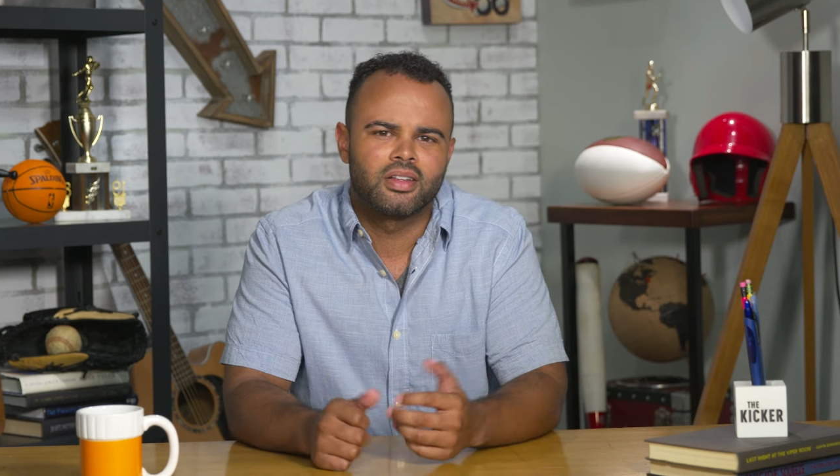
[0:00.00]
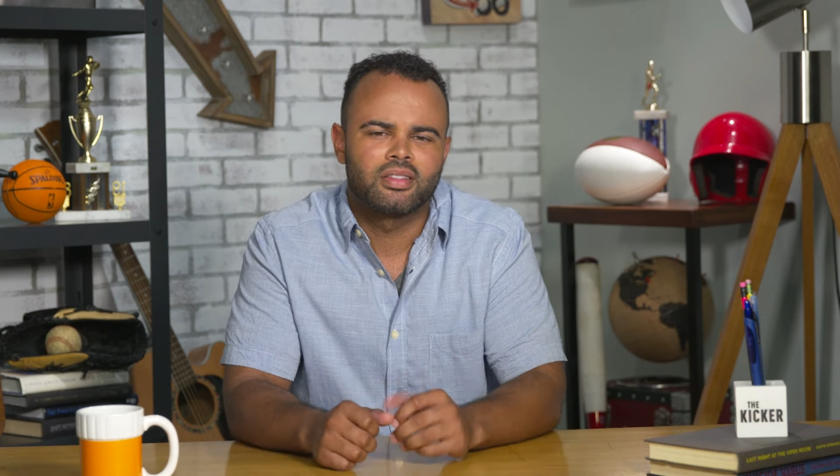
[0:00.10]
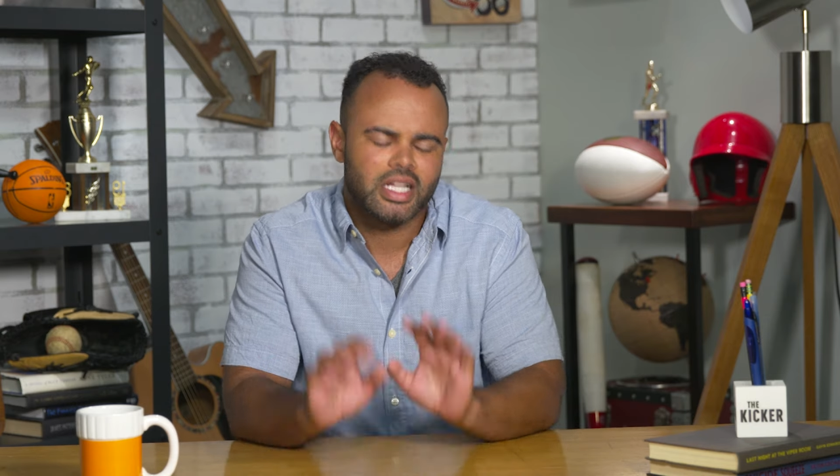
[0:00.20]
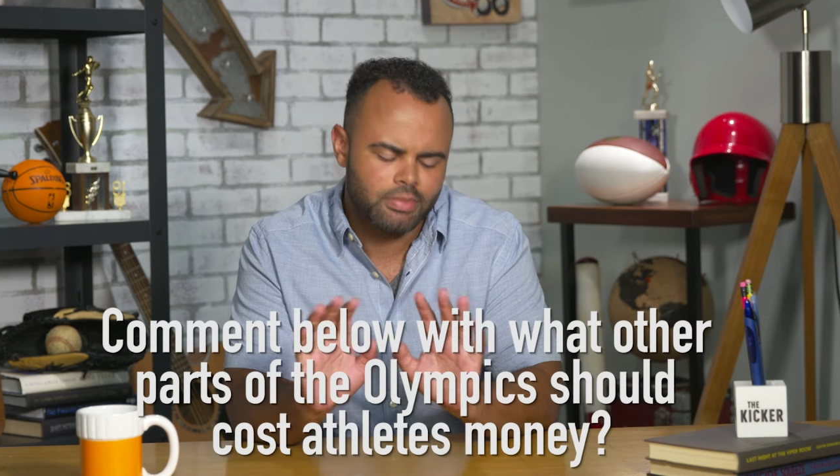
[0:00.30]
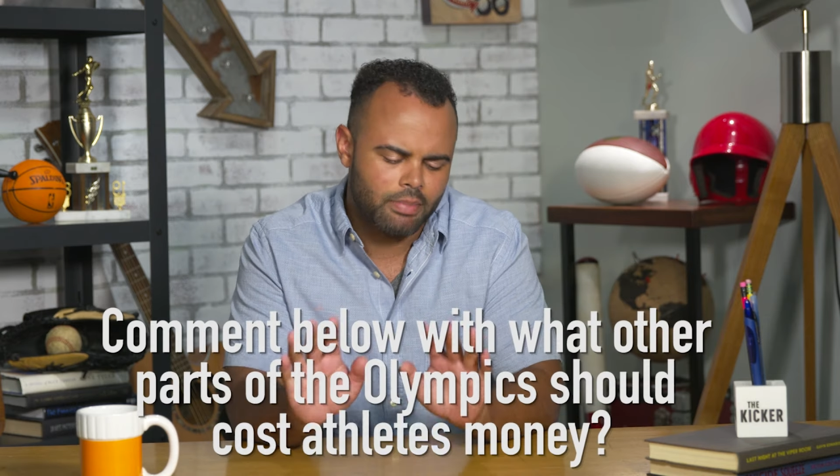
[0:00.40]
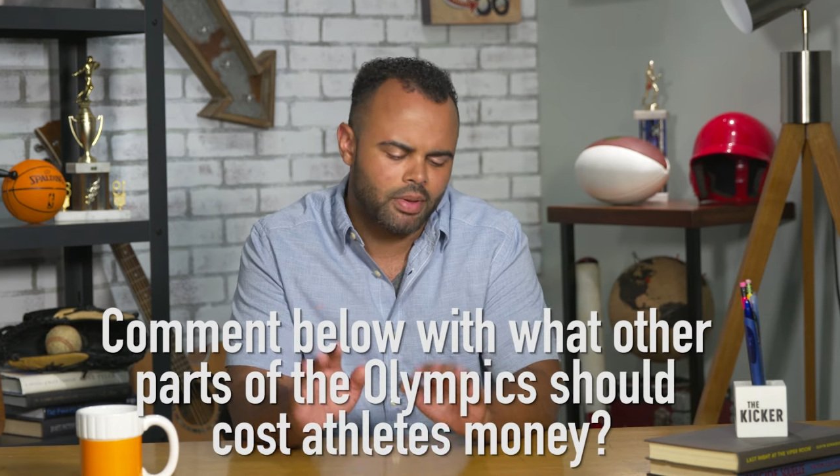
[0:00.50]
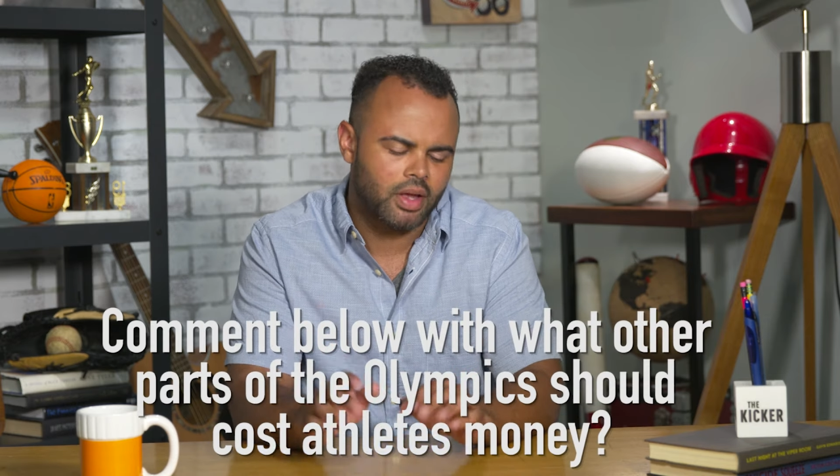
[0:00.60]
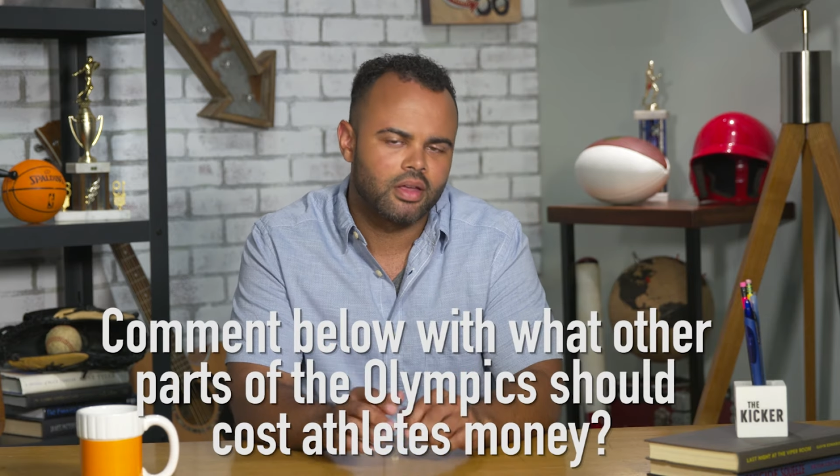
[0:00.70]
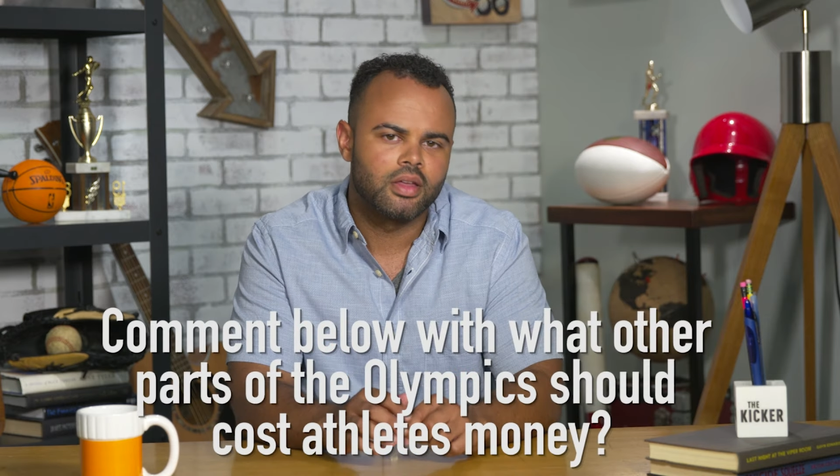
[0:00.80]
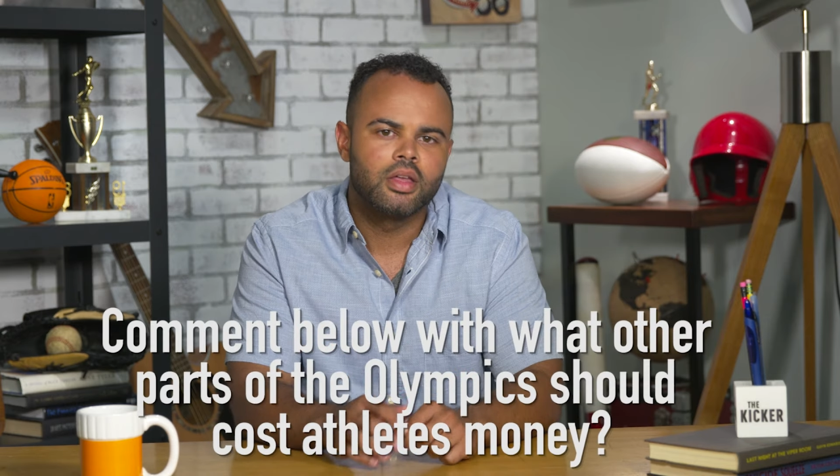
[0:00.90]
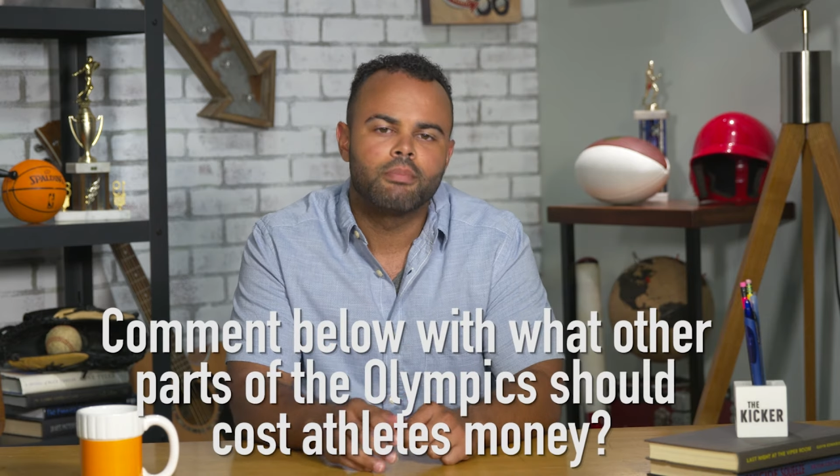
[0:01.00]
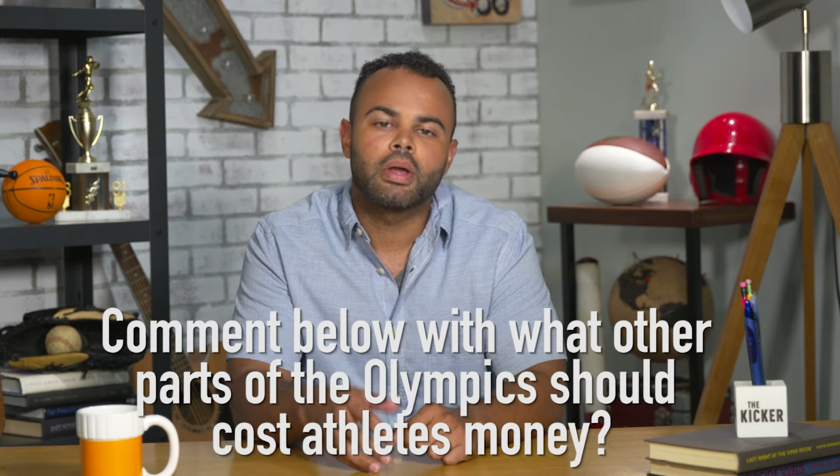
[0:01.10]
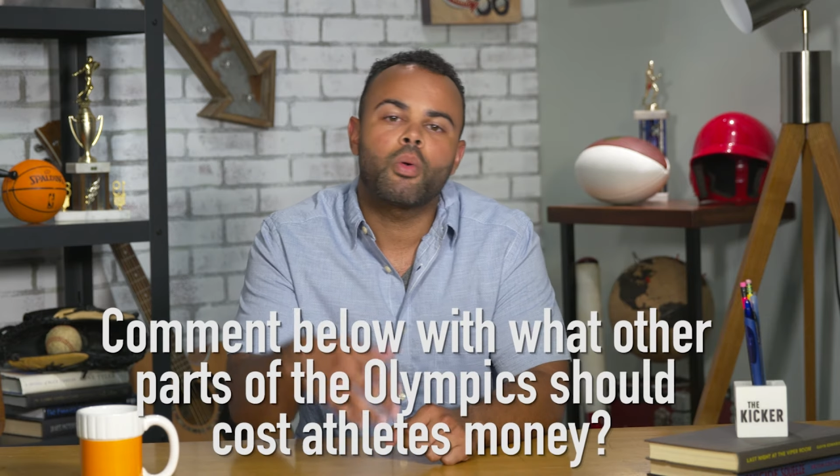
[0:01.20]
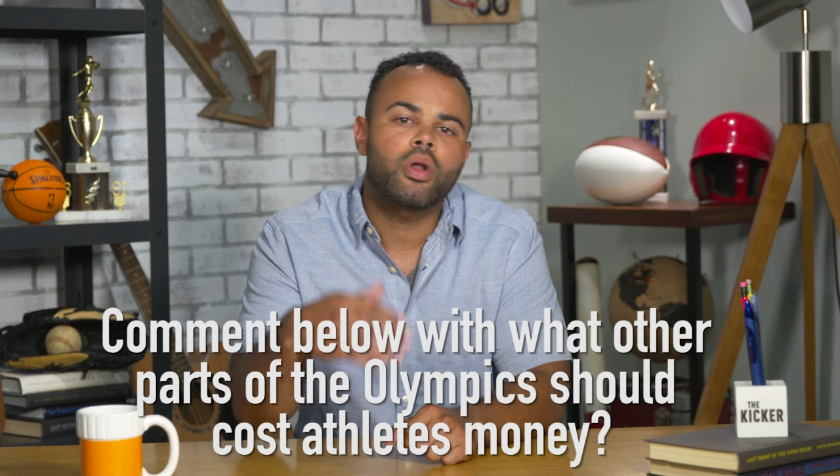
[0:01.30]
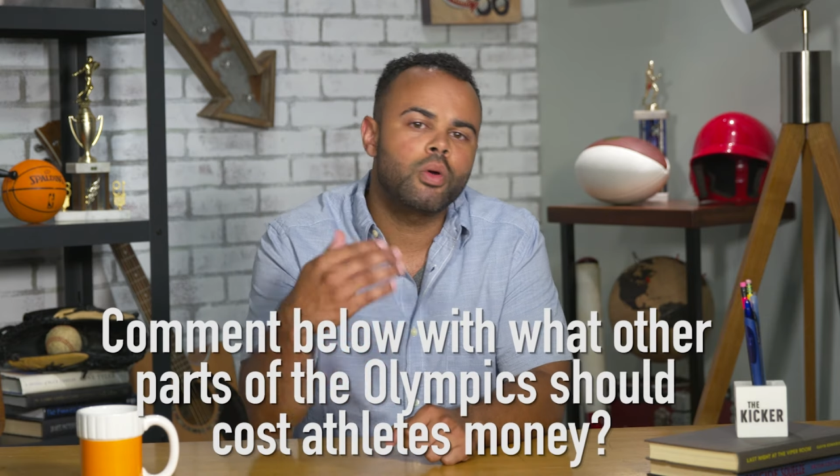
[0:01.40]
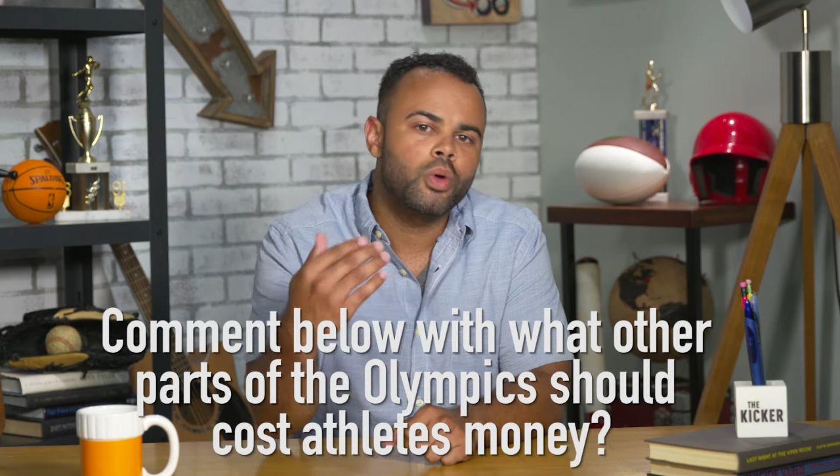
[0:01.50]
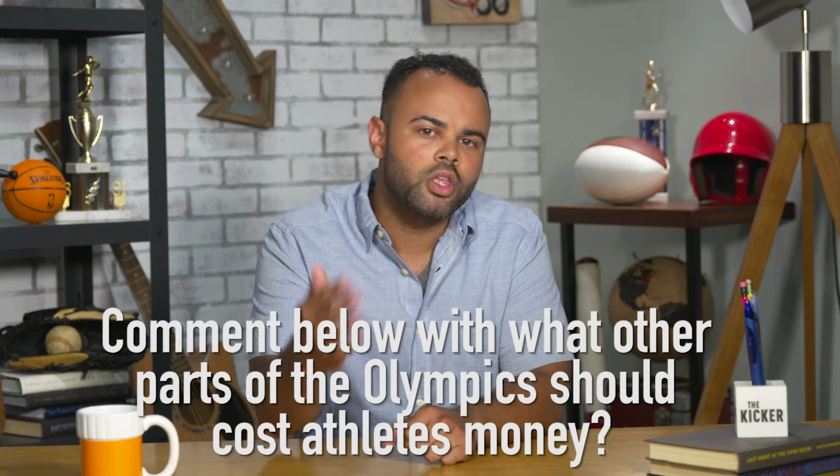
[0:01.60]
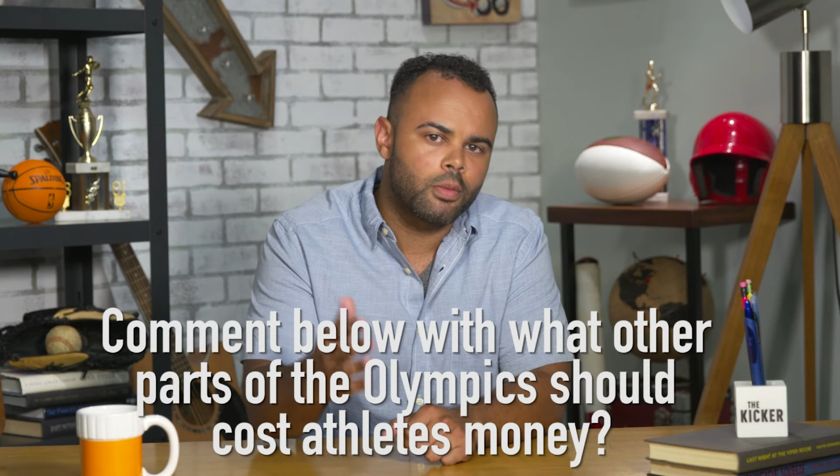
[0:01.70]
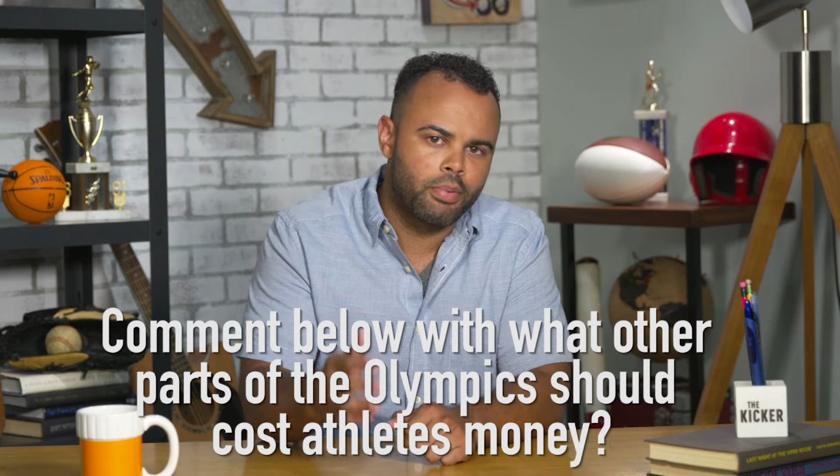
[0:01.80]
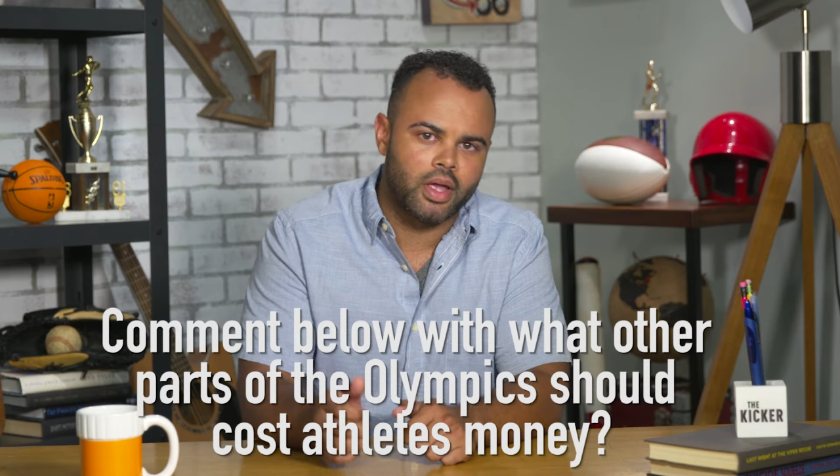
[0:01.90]
That's my pick. But I wanna know what
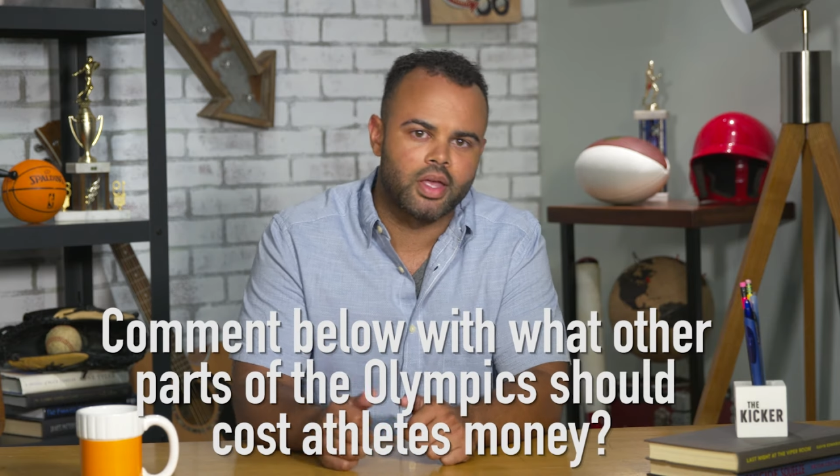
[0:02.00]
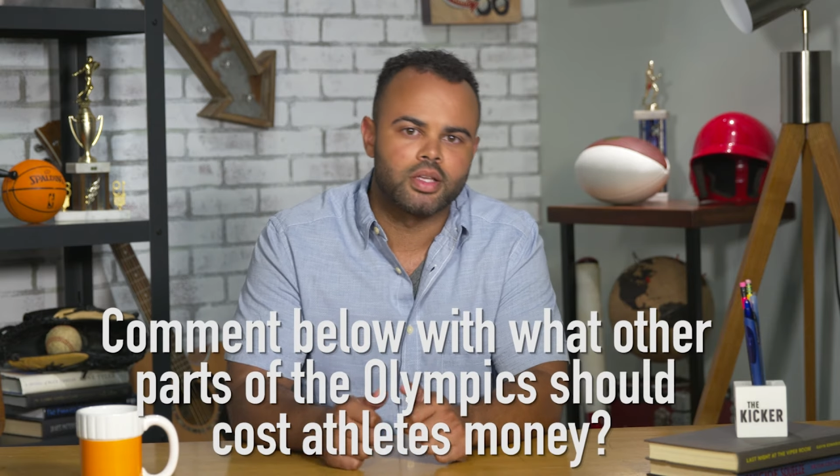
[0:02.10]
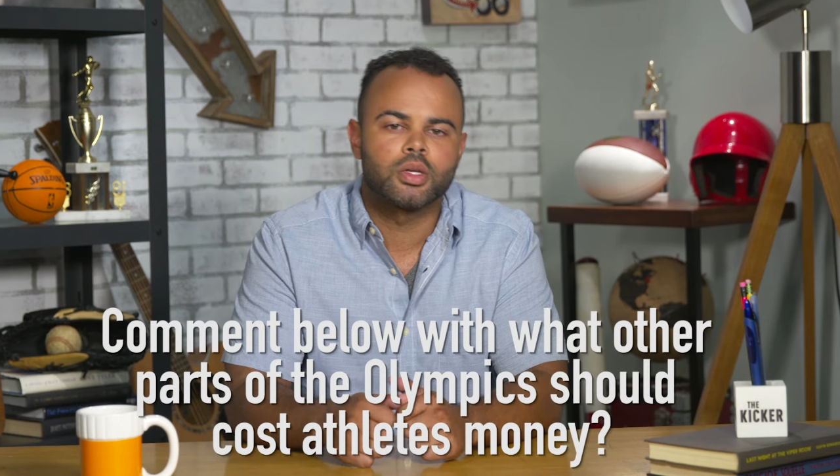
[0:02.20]
your pick is.